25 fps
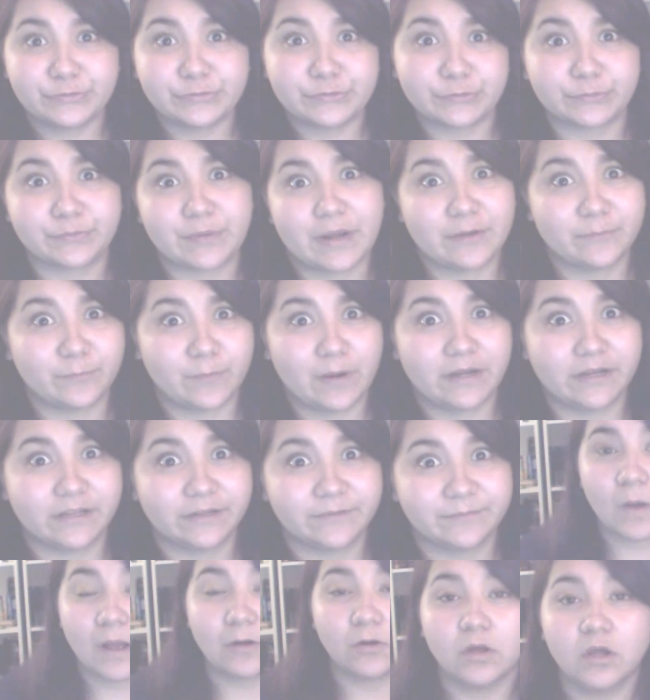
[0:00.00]
The Red
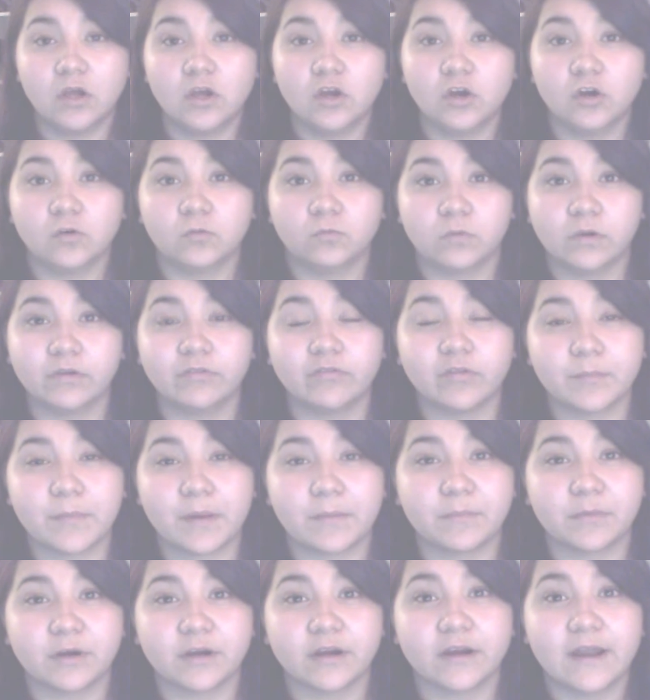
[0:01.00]
Wedding. Well, we
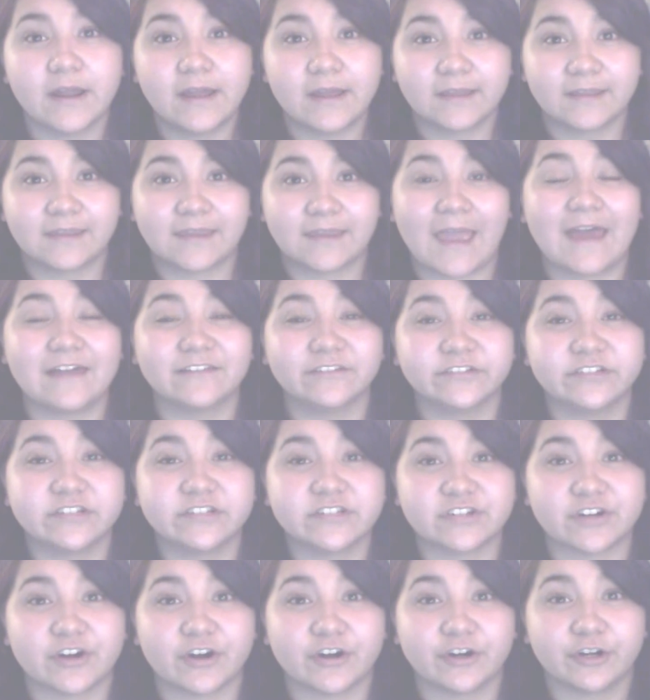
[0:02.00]
remember Catelyn
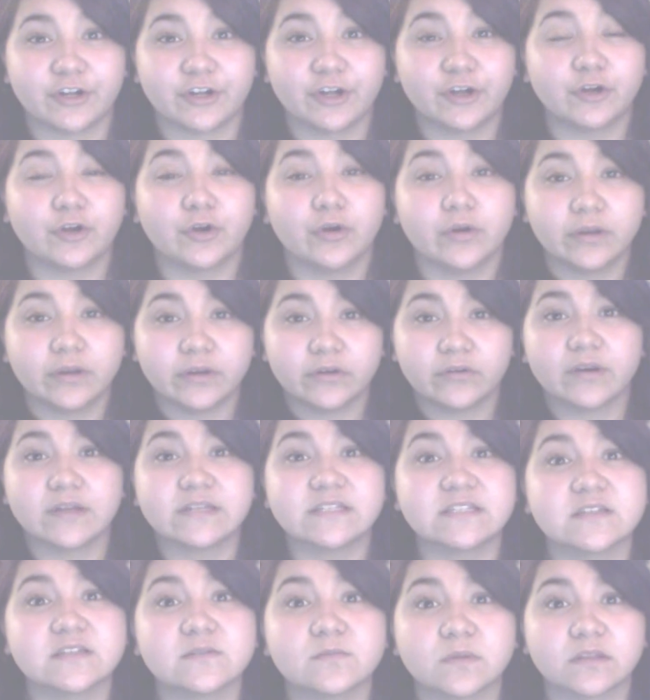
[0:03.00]
Stark going
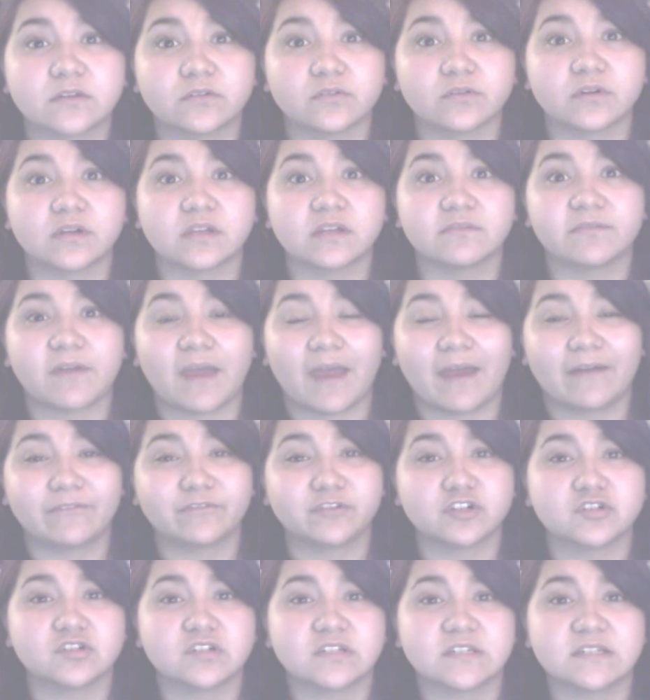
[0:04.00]
crazy with grief
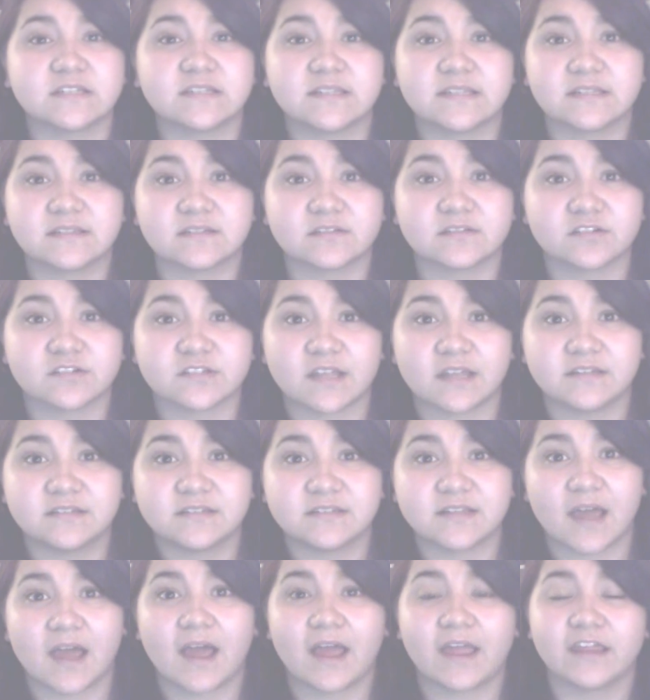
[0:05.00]
after she sees her son
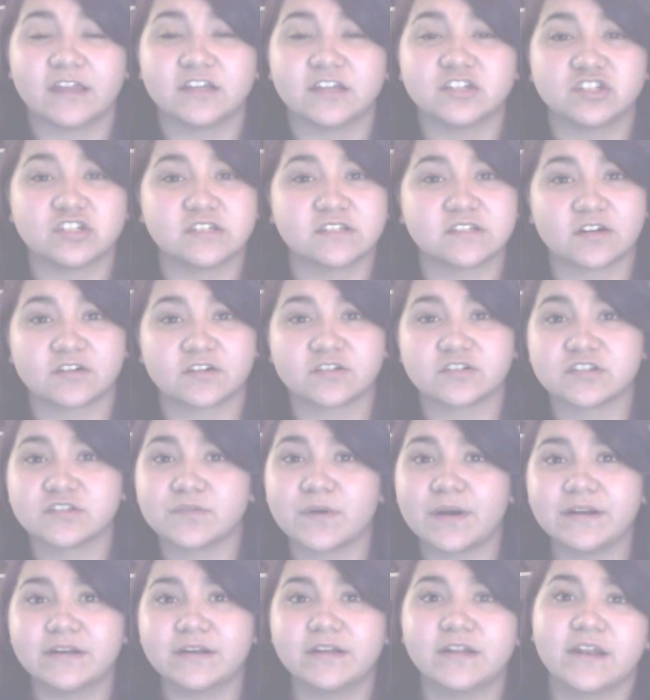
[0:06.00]
die. She starts
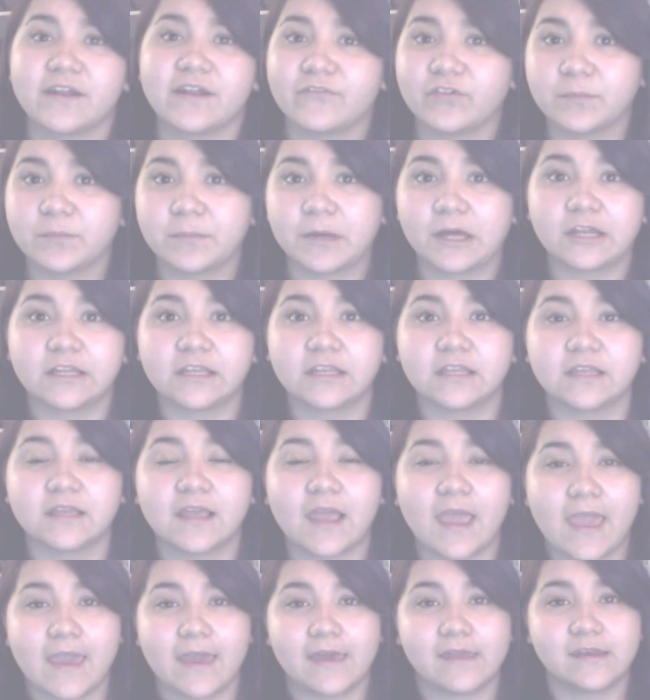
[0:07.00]
threatening
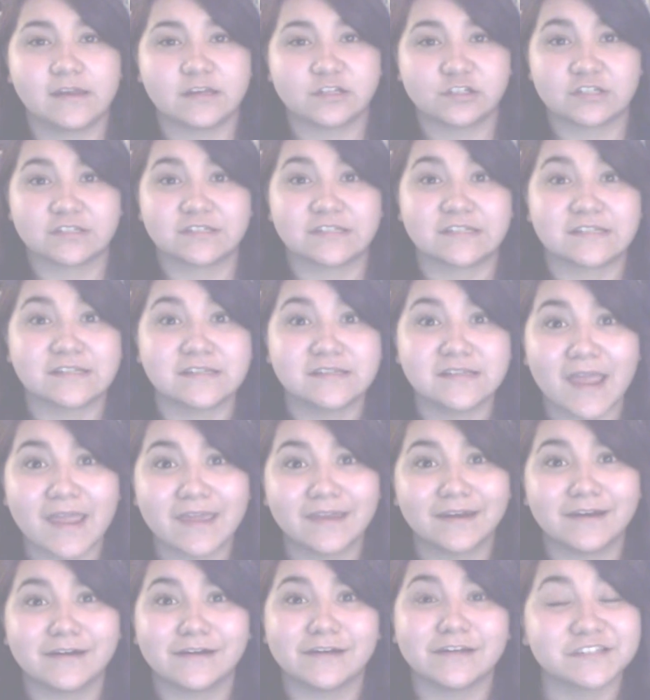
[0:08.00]
everybody, and it's just
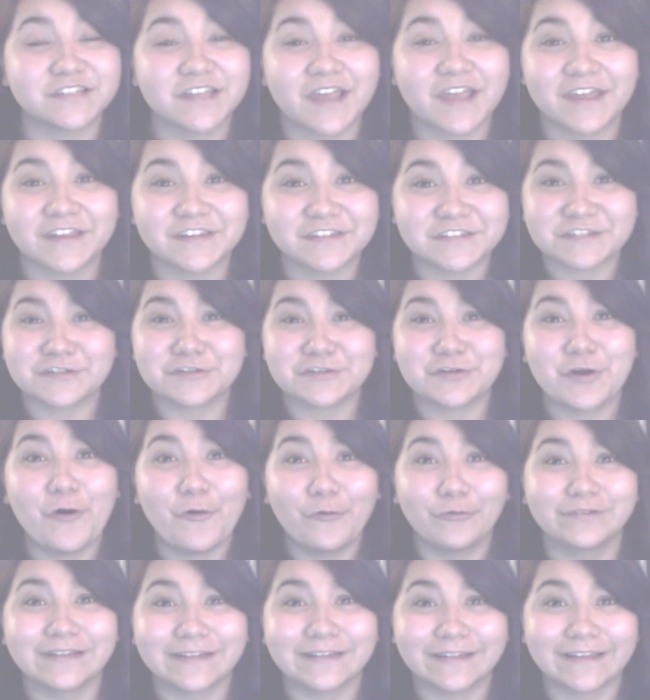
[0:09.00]
insane and intense and
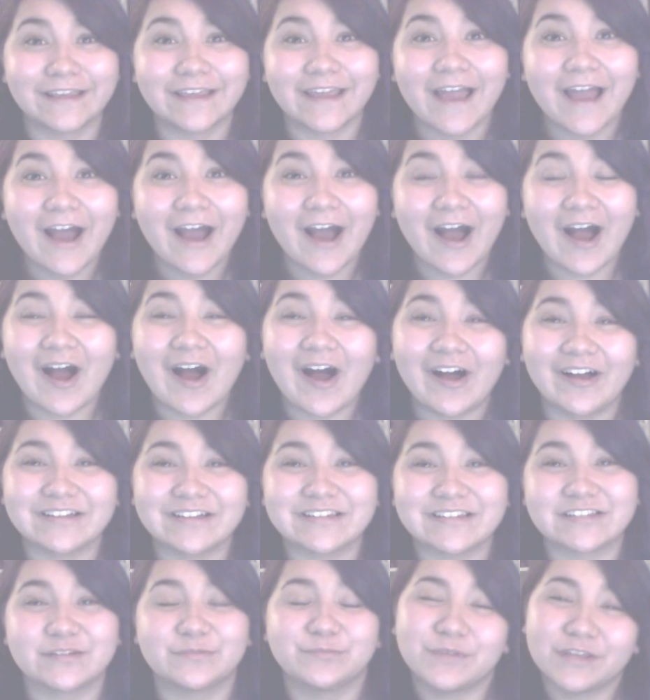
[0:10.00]
totally
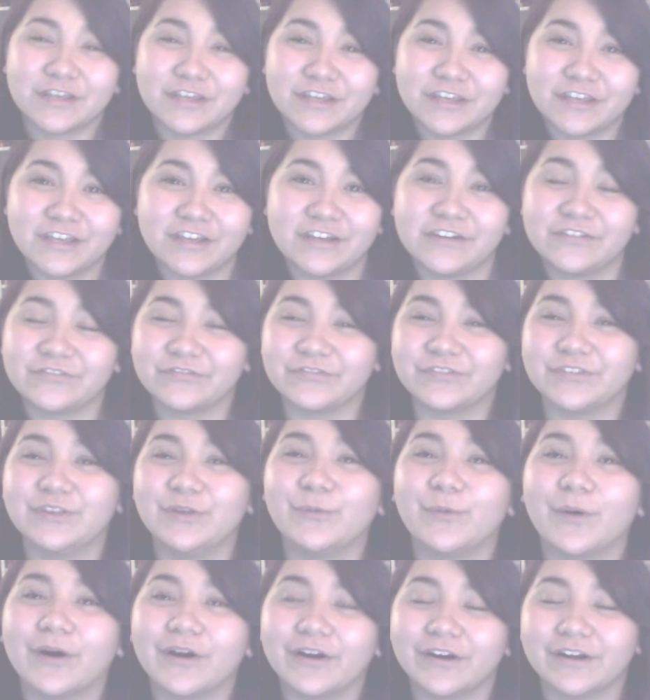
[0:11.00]
awesome if
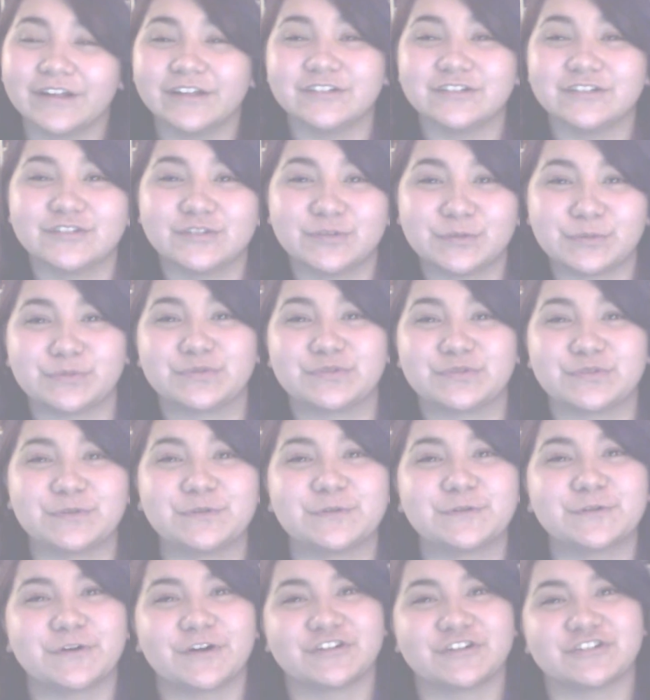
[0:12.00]
you are into
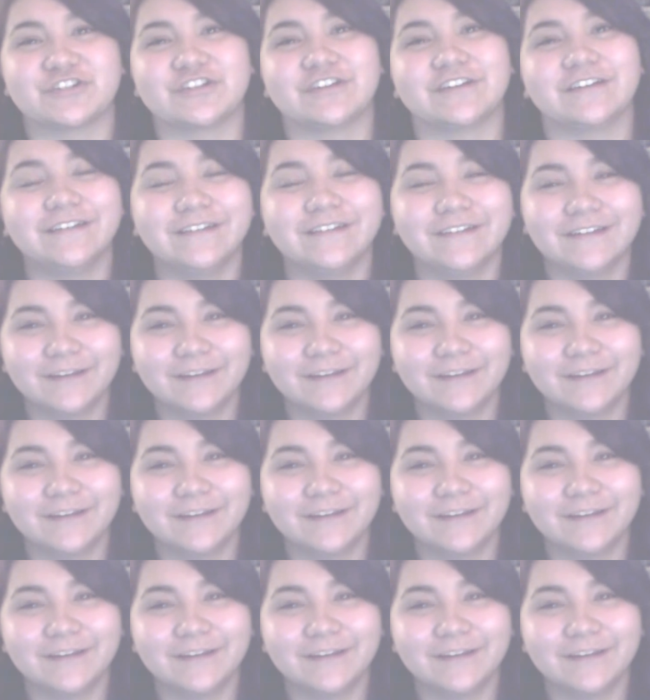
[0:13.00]
soul-crushing.